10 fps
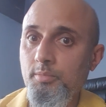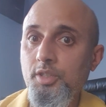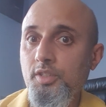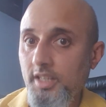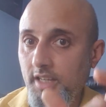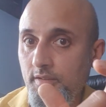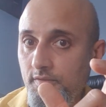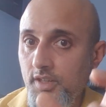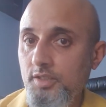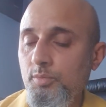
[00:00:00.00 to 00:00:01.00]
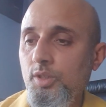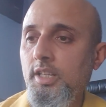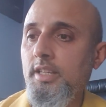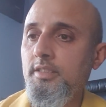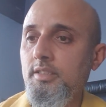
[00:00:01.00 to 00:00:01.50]
but you can get far smaller
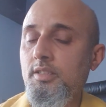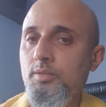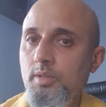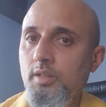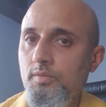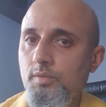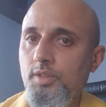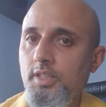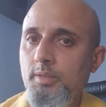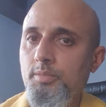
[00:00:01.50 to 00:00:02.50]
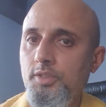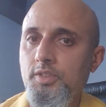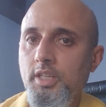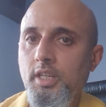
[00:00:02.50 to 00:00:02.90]
lenses as well for the Olympus.